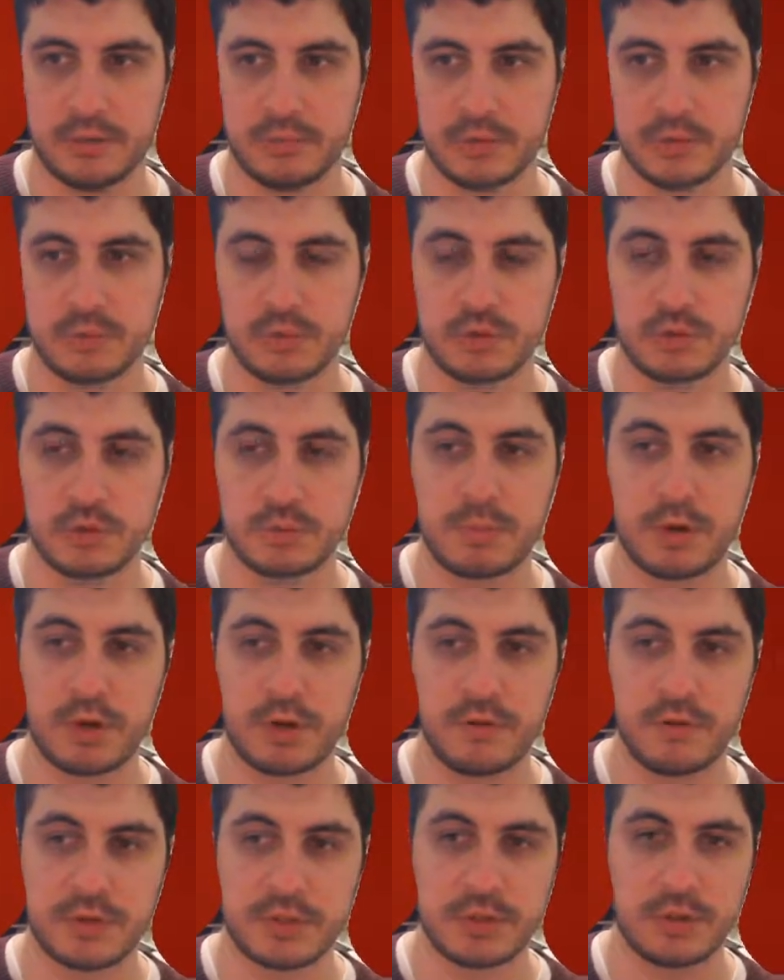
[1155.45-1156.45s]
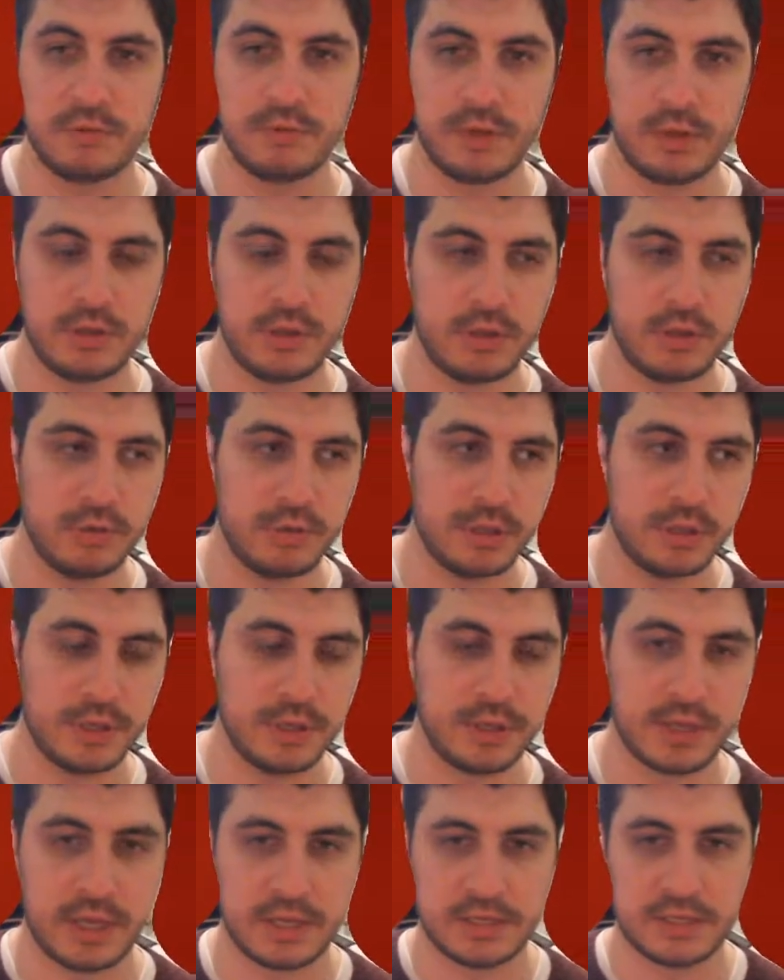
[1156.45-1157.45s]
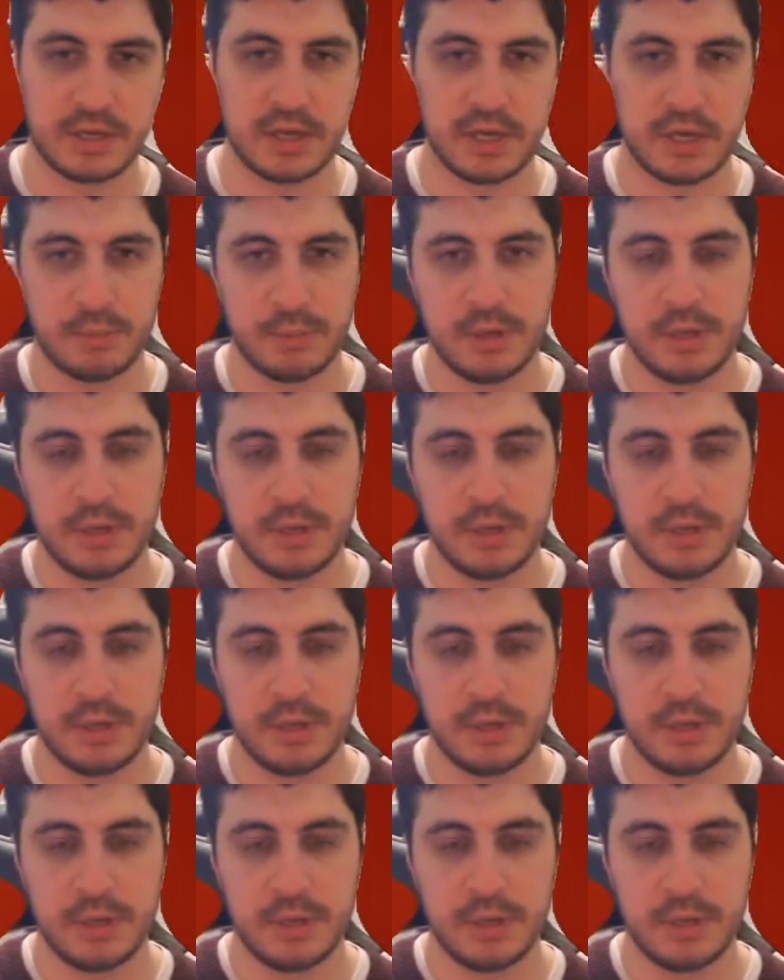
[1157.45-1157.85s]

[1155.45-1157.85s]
which was part of the Soviet Union at that time.